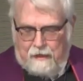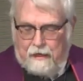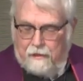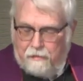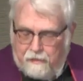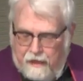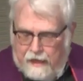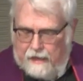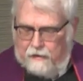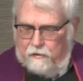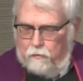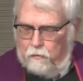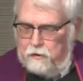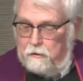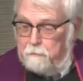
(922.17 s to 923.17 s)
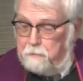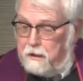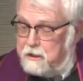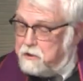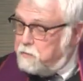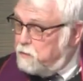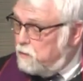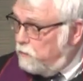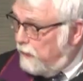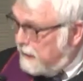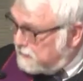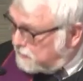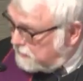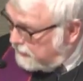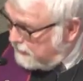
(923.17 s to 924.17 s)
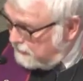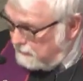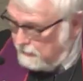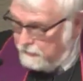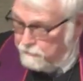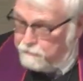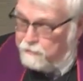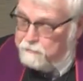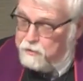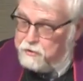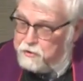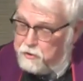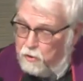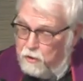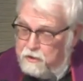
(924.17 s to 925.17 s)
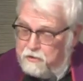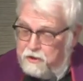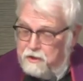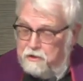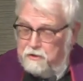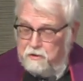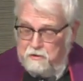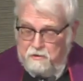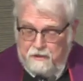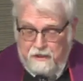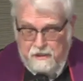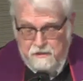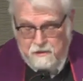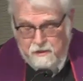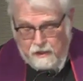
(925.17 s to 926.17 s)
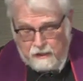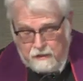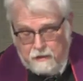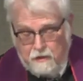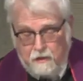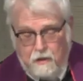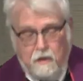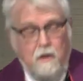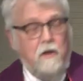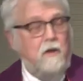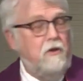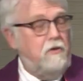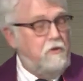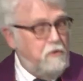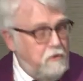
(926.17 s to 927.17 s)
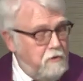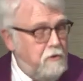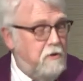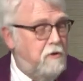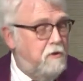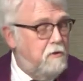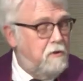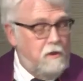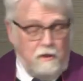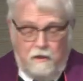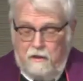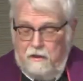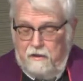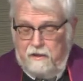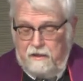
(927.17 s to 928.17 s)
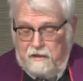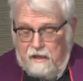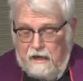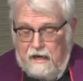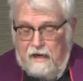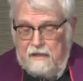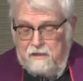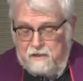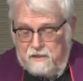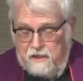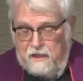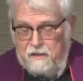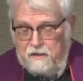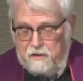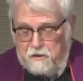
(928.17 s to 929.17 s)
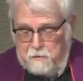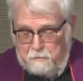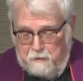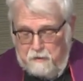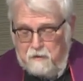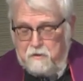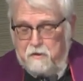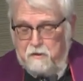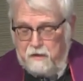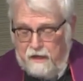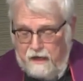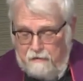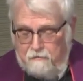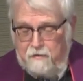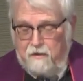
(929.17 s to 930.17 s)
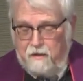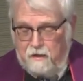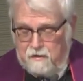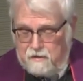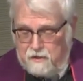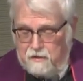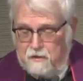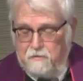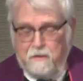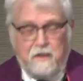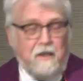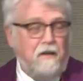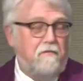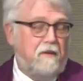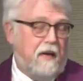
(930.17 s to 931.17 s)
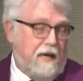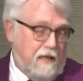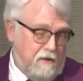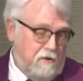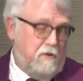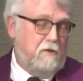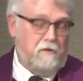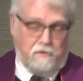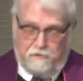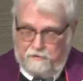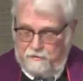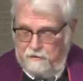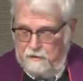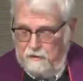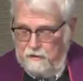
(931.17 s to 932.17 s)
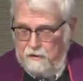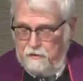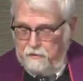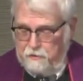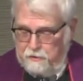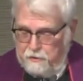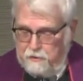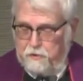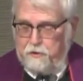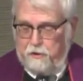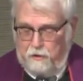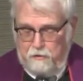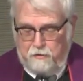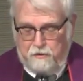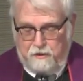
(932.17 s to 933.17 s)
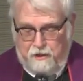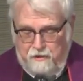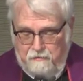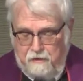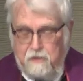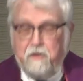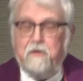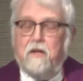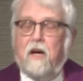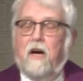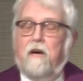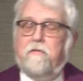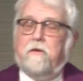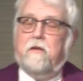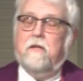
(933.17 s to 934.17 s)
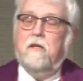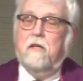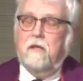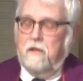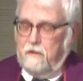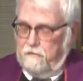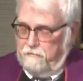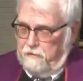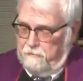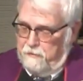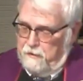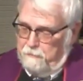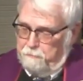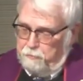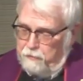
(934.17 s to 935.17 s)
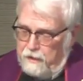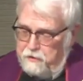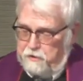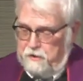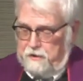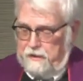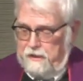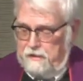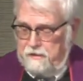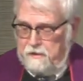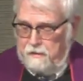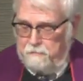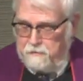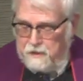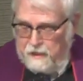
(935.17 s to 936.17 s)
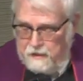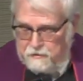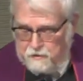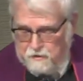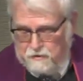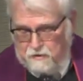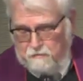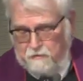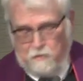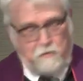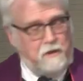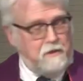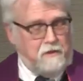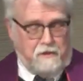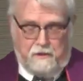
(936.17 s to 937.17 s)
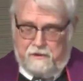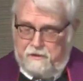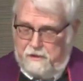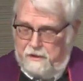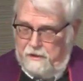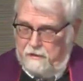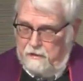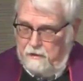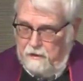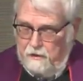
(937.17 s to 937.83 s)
And then, when the beasts were resting from the scorching noonday sun, you knew that God sent the spiritual heavy artillery of angels to your shoulder, giving you cover from the oppression and temptations of the wilderness heat.